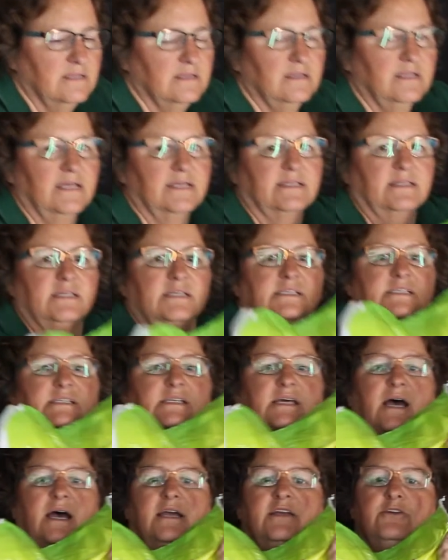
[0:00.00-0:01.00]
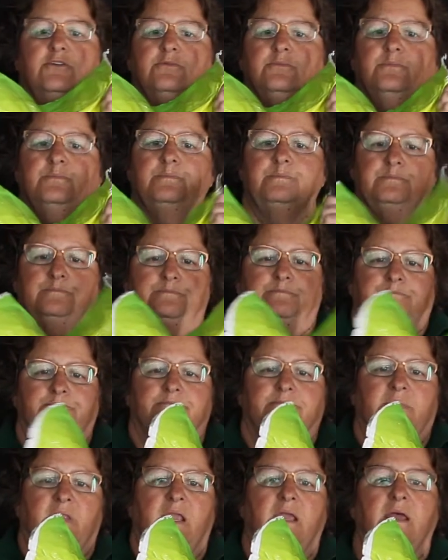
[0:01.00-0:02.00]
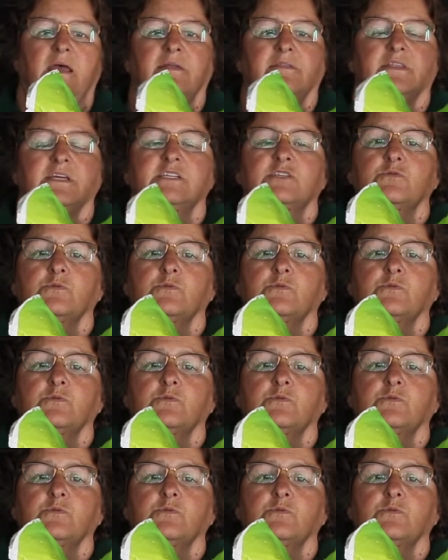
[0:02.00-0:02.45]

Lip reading: like this iron This